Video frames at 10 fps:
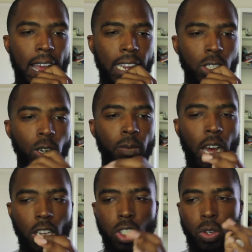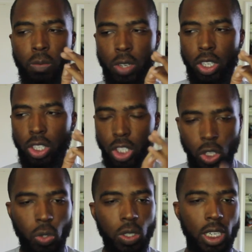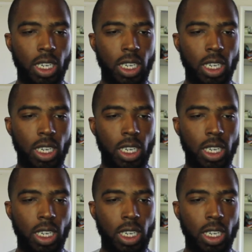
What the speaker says: And Trump also used